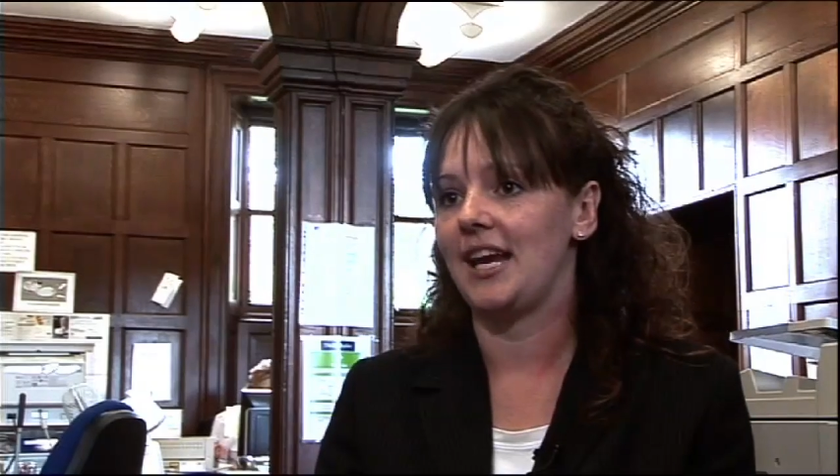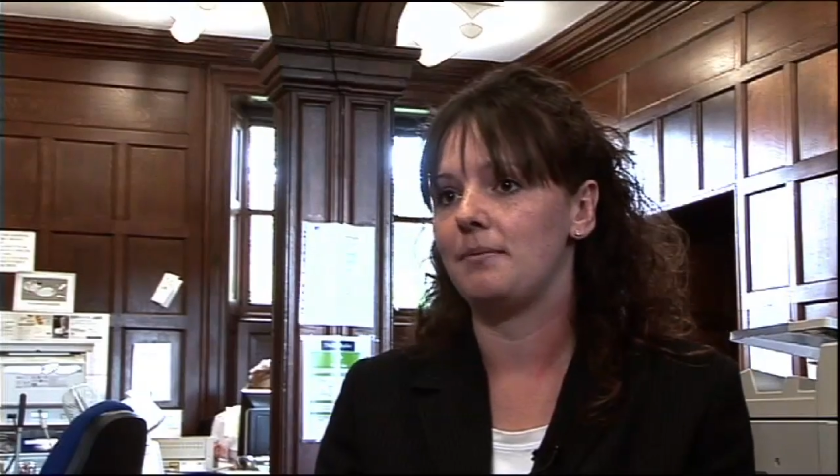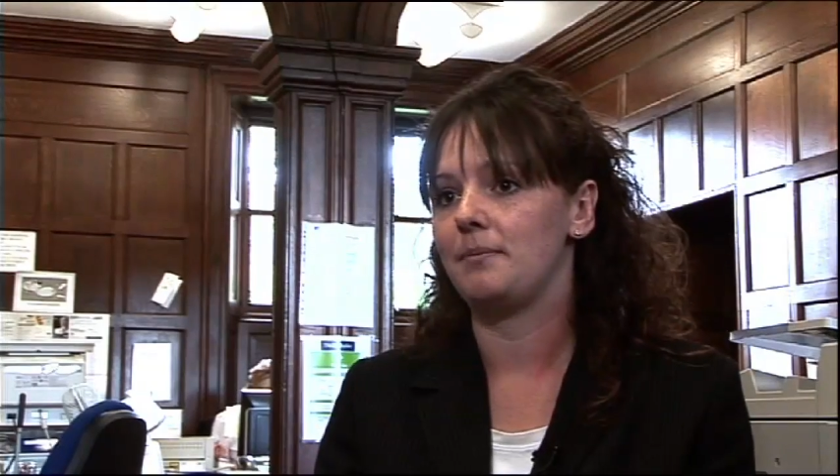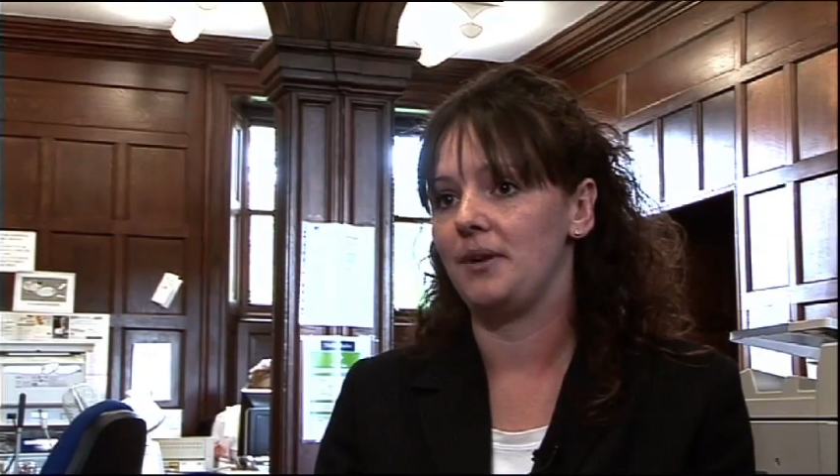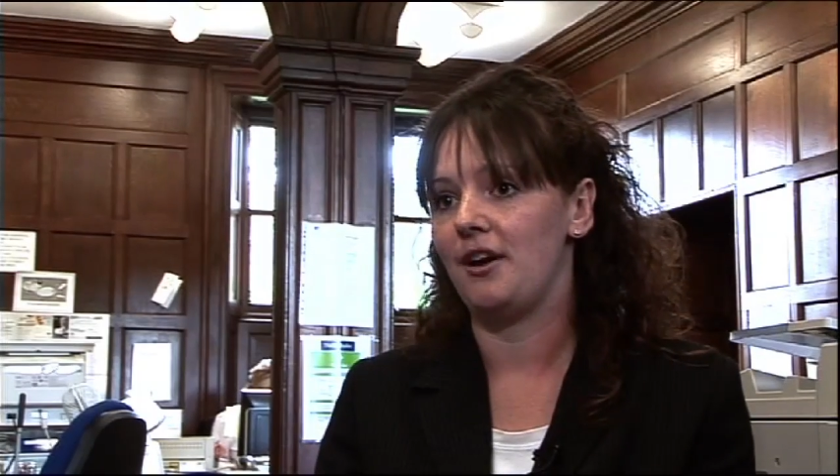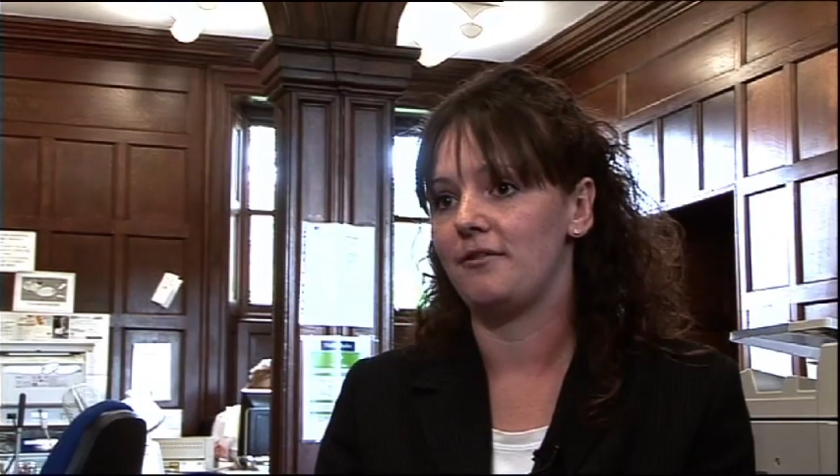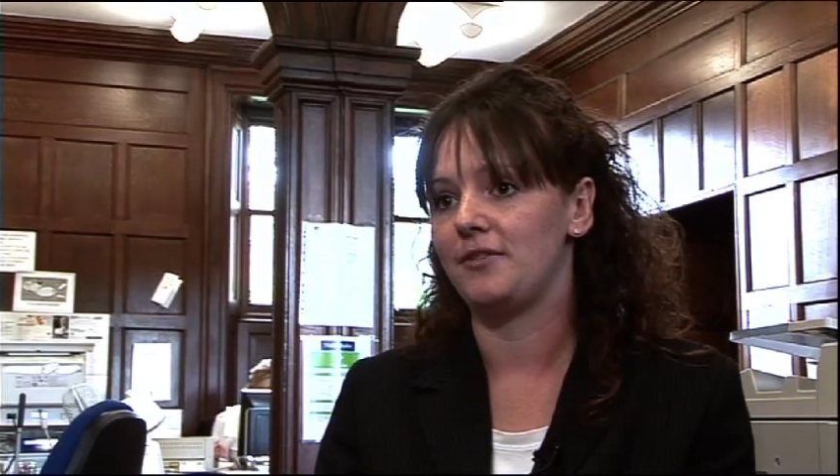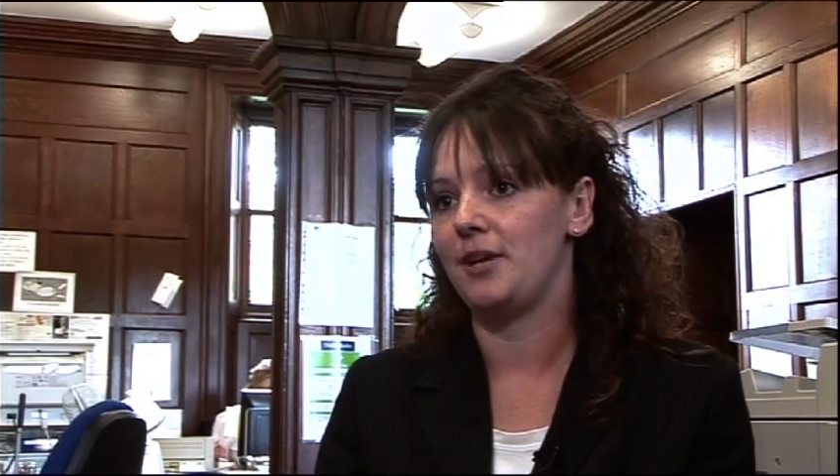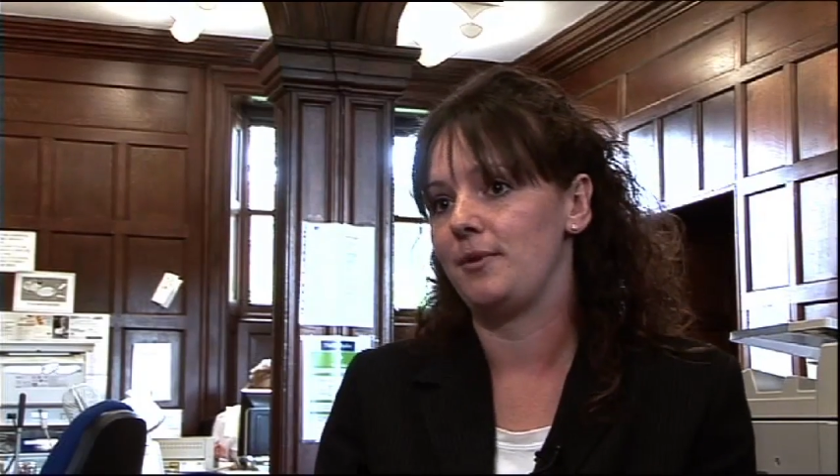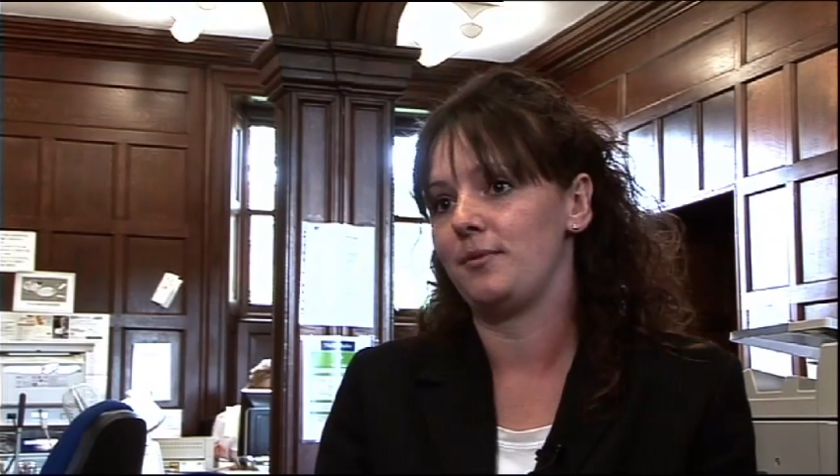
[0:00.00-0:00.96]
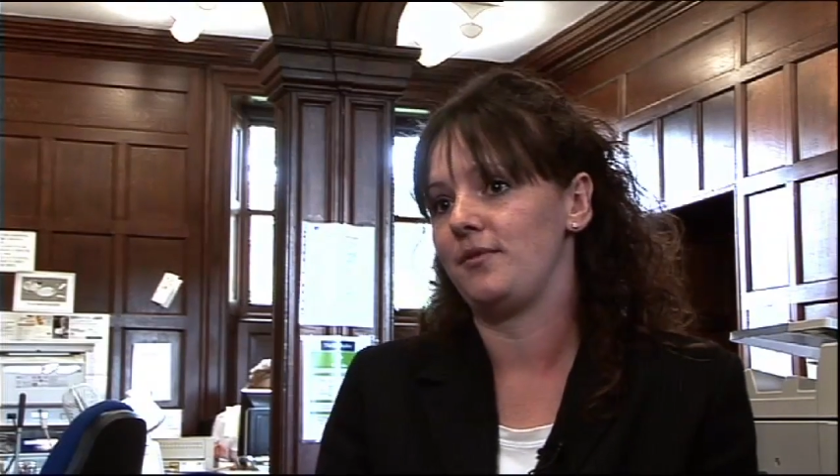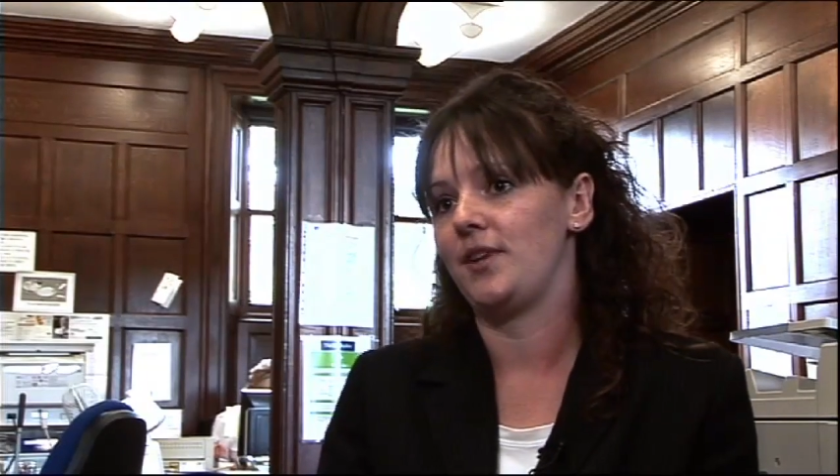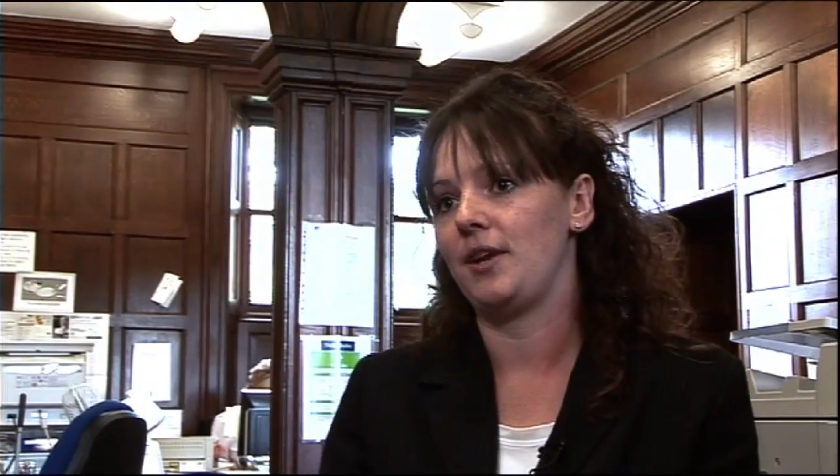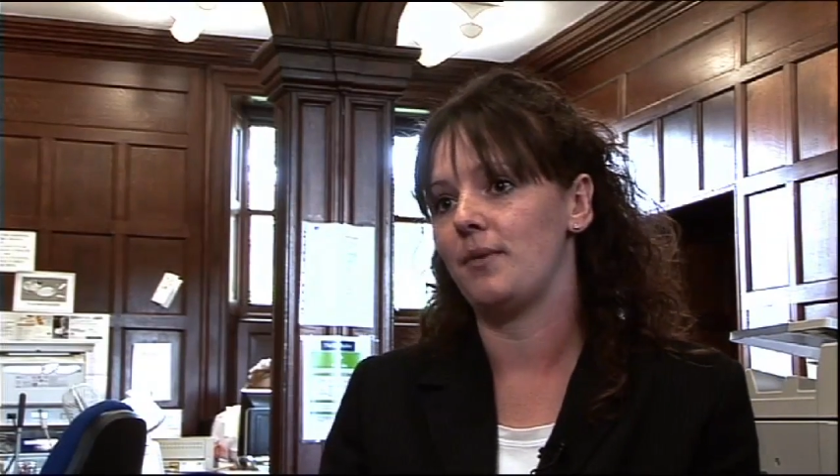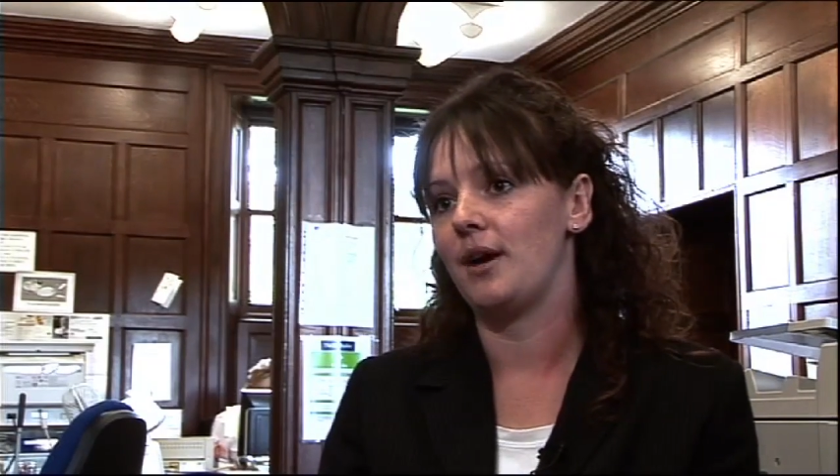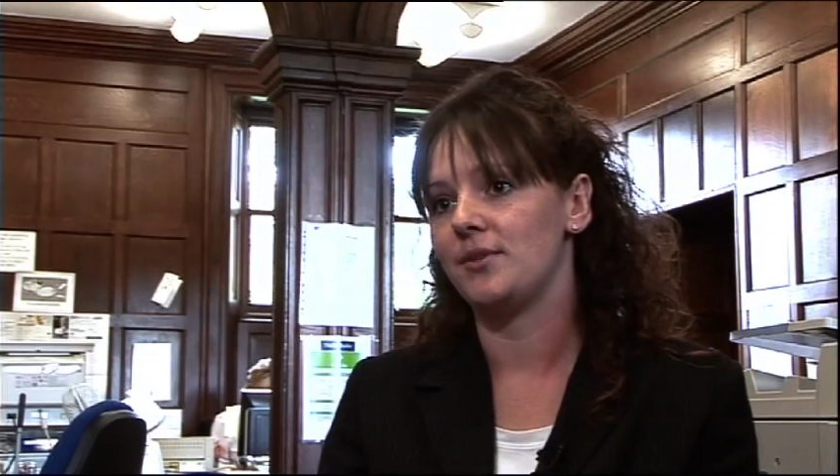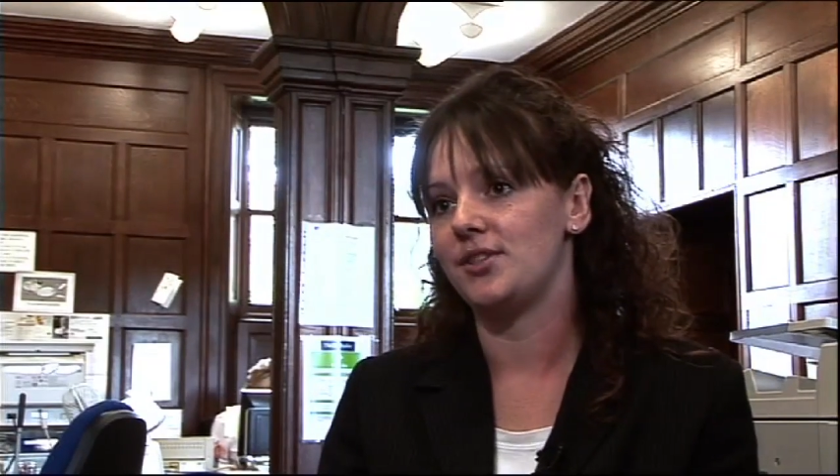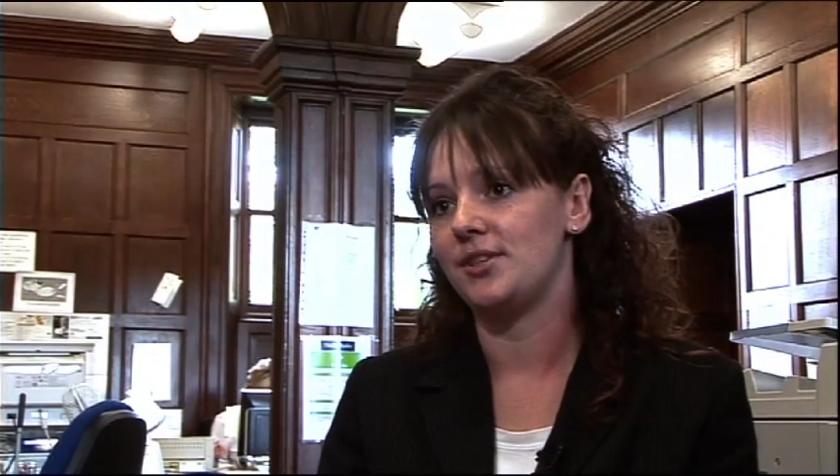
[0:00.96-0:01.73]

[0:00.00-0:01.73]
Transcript: capable of. Nobody would have known what I was